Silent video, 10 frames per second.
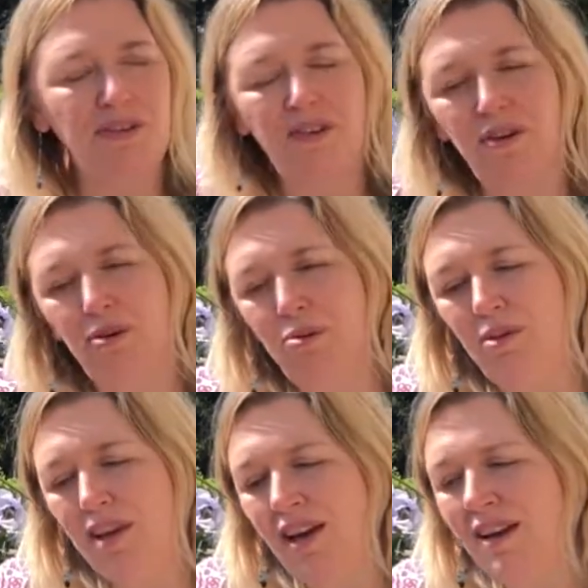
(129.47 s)
So
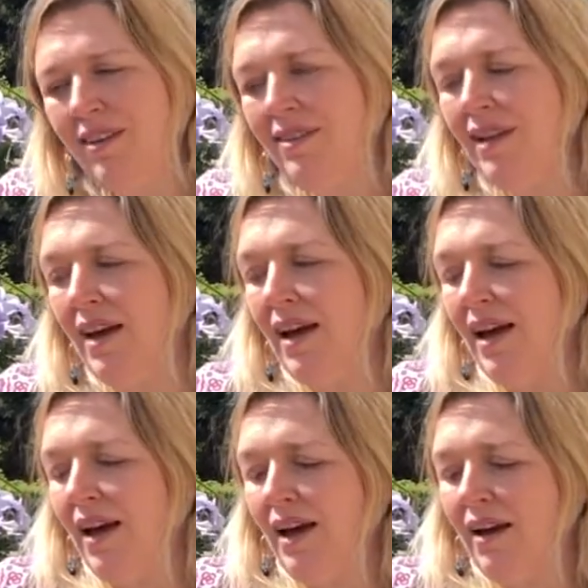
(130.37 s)
yes,
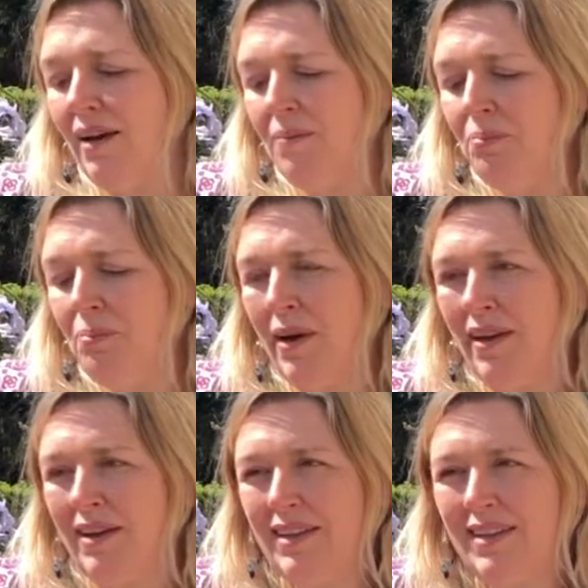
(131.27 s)

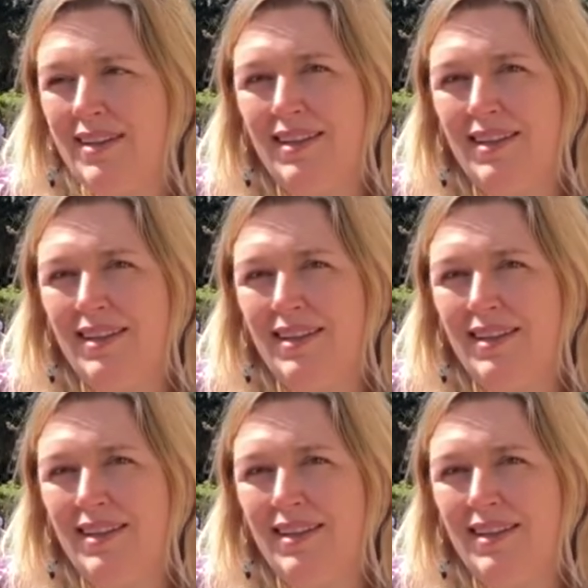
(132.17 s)
but